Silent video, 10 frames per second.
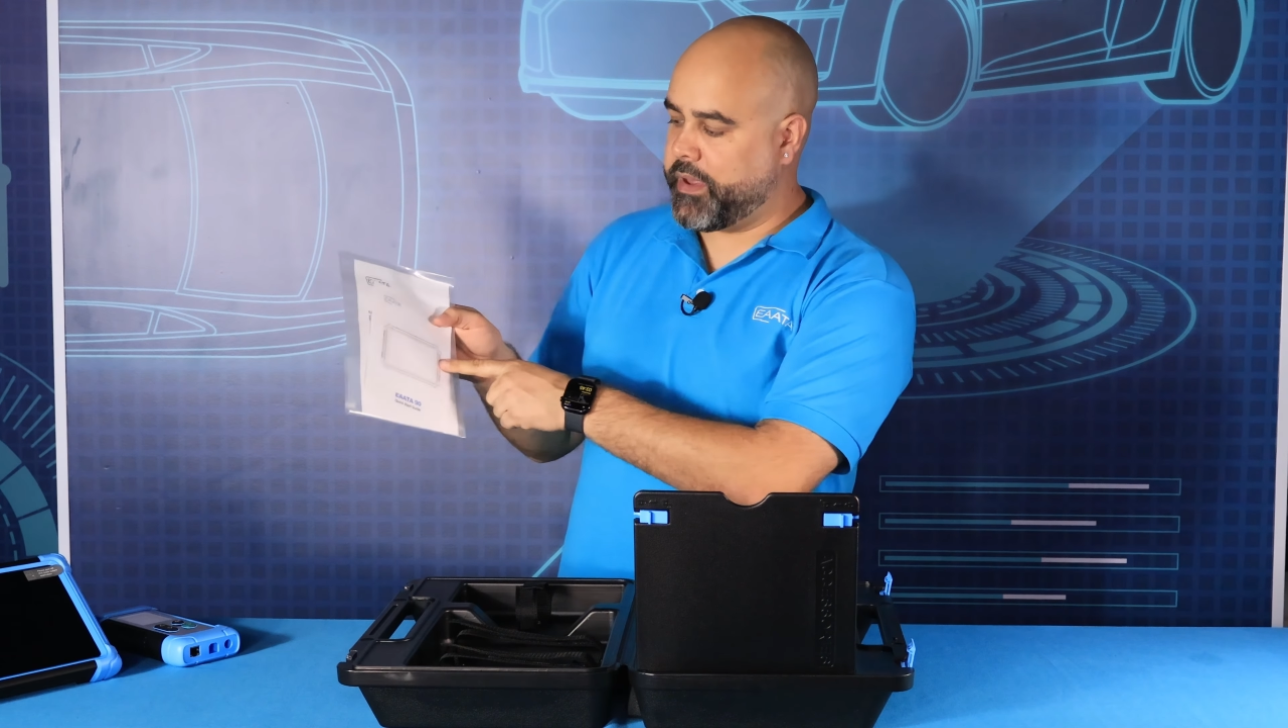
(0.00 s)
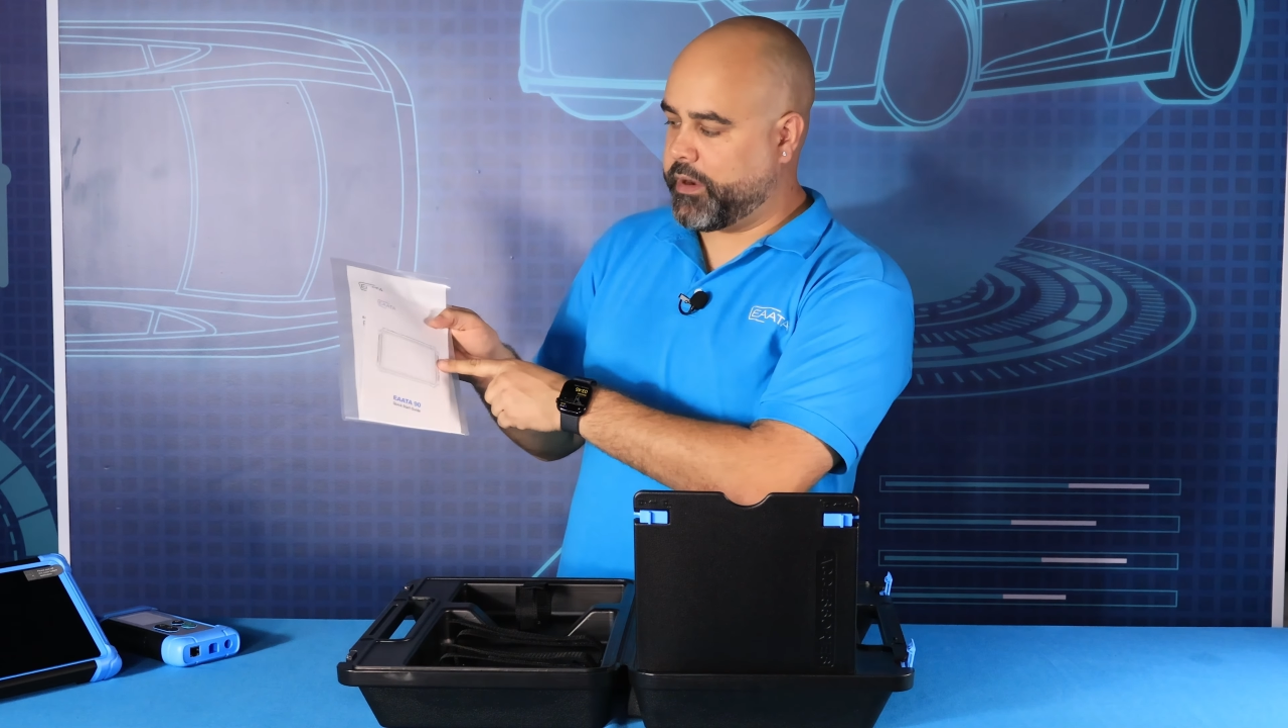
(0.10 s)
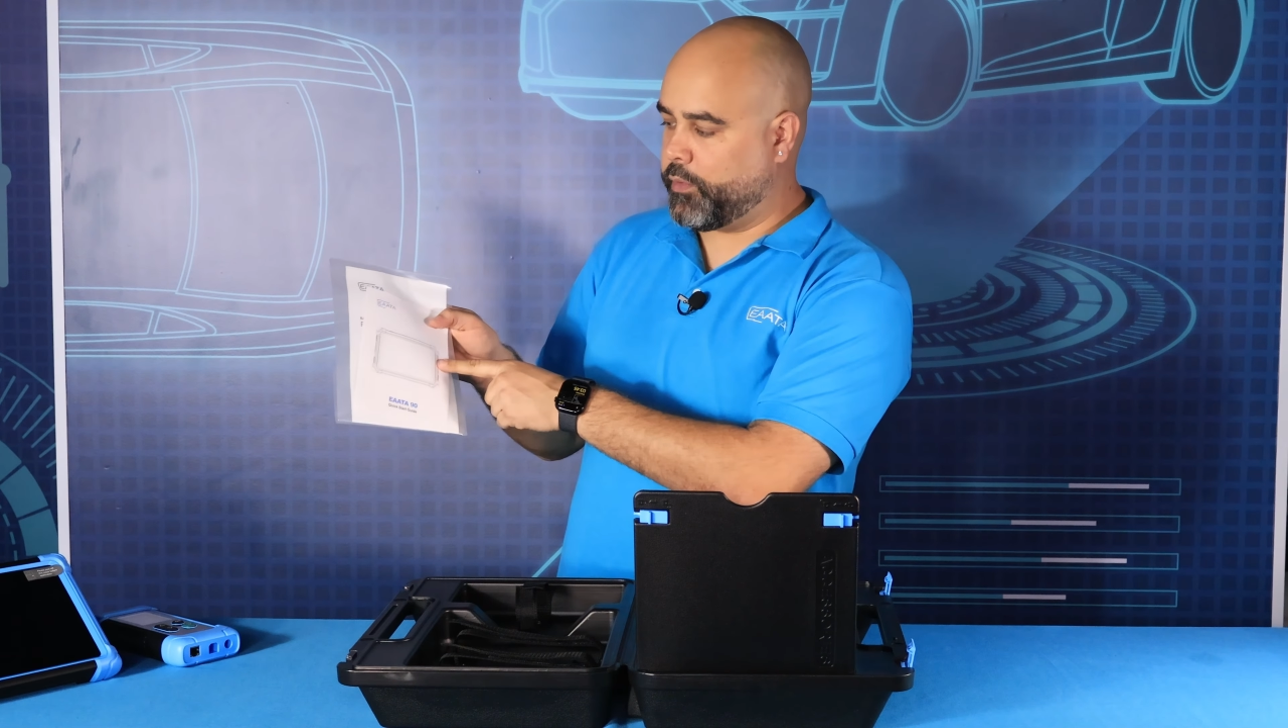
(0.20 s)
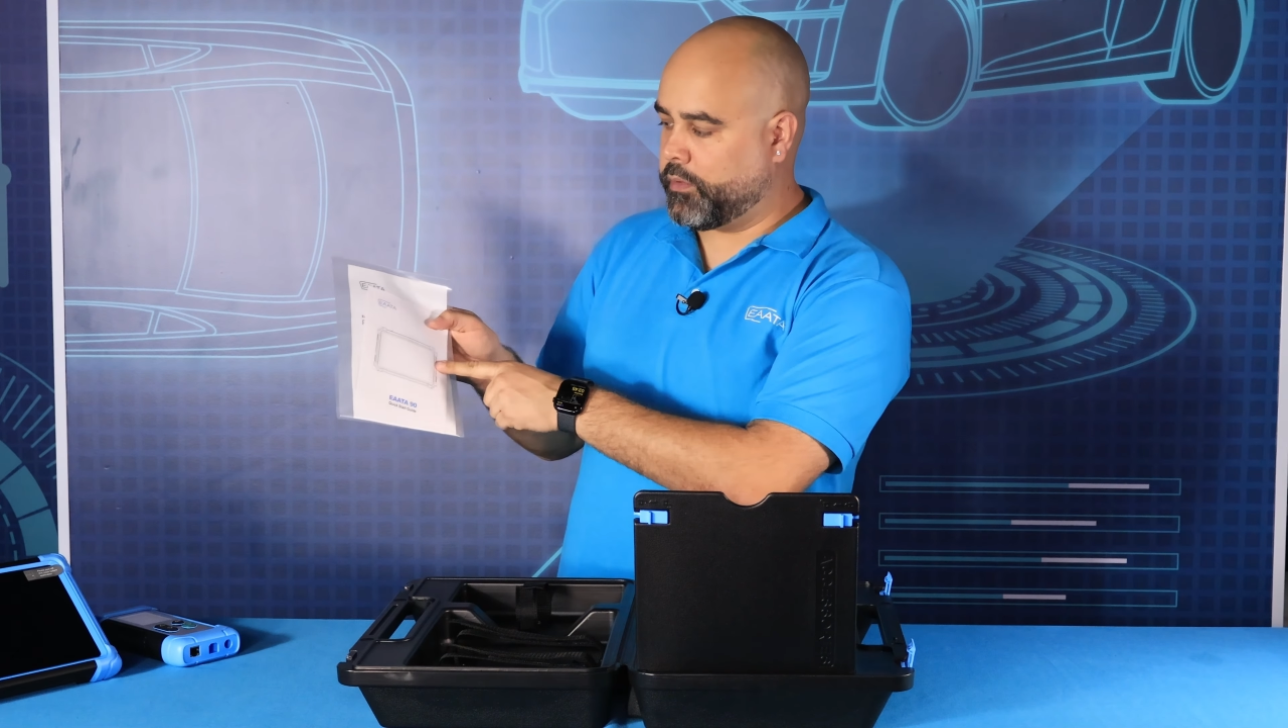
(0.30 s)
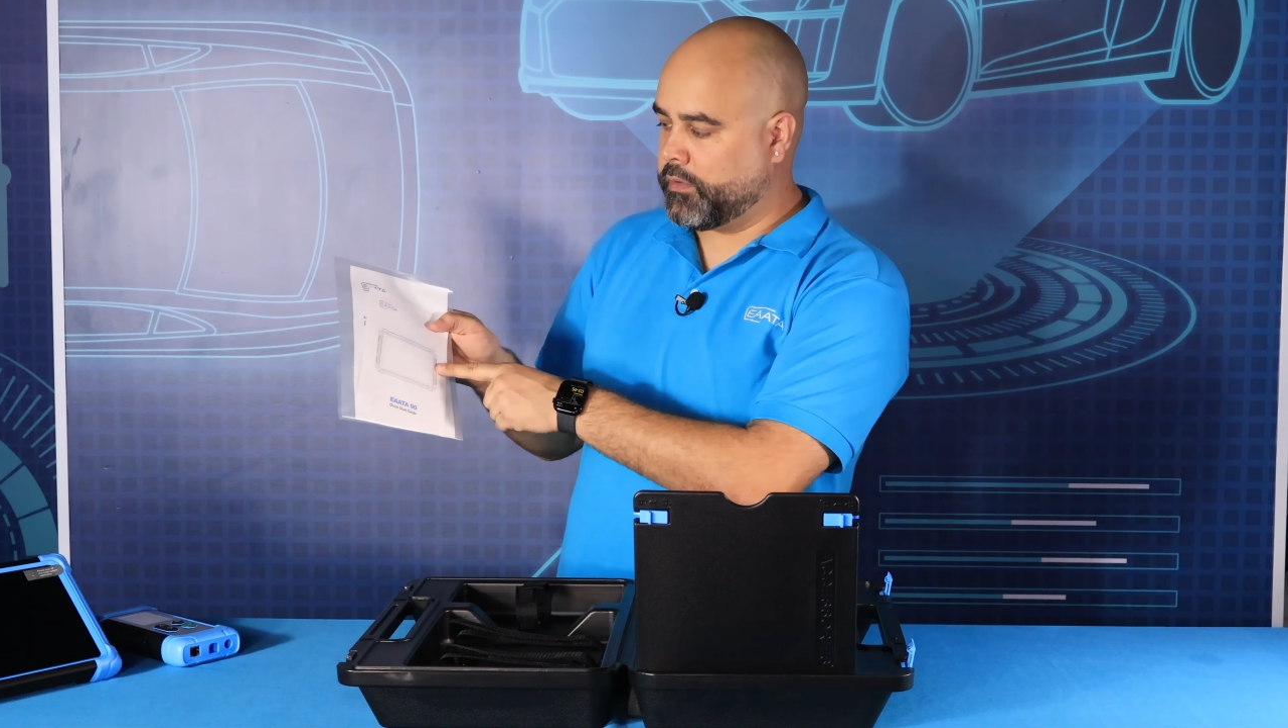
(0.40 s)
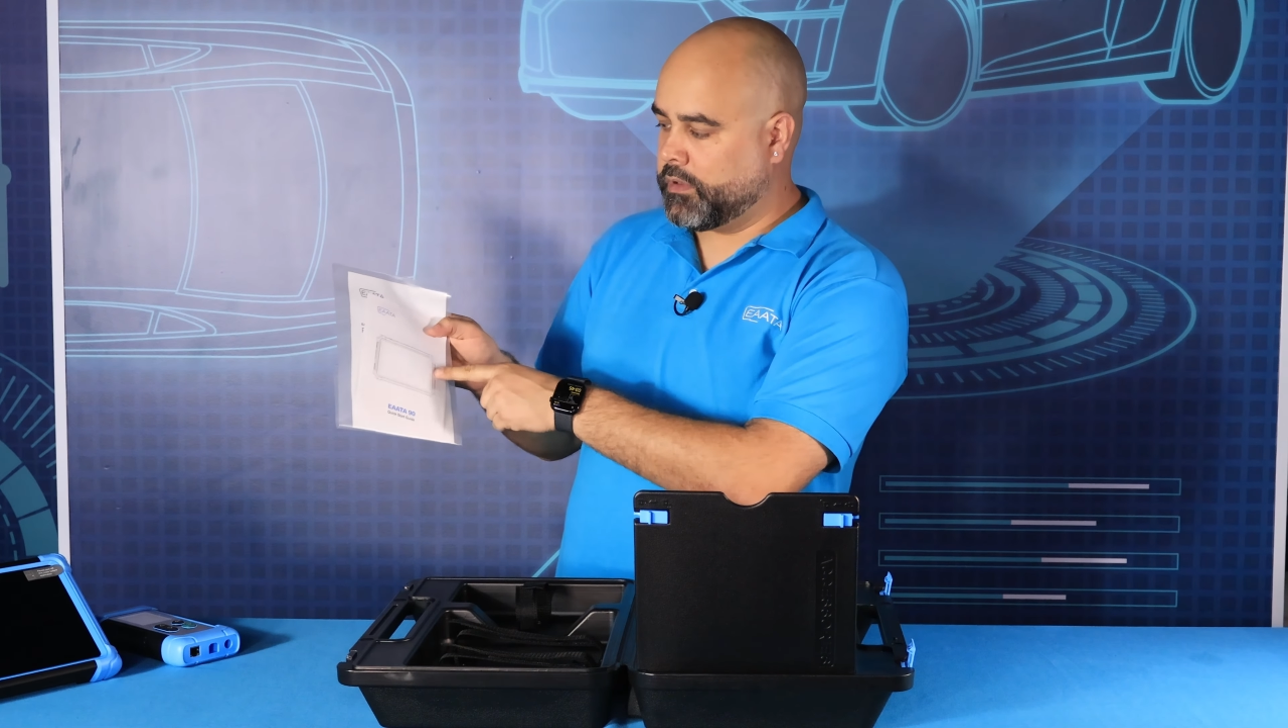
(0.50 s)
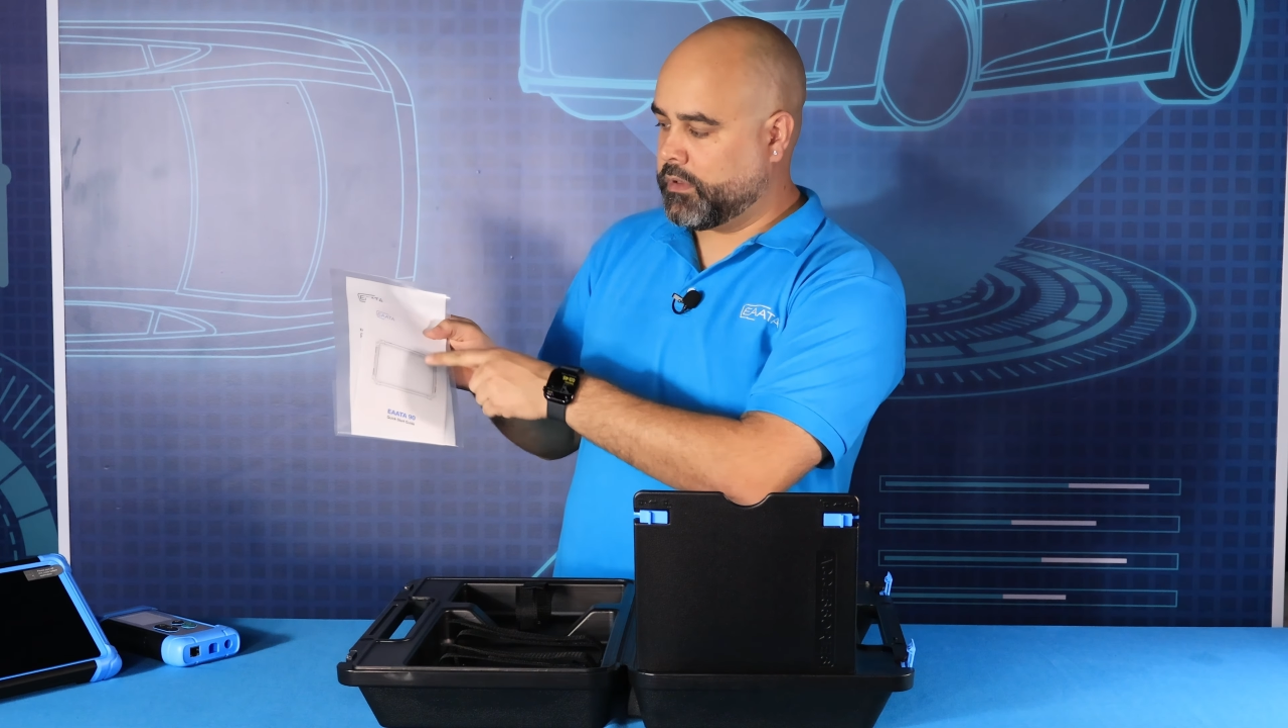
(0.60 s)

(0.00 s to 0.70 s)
manual,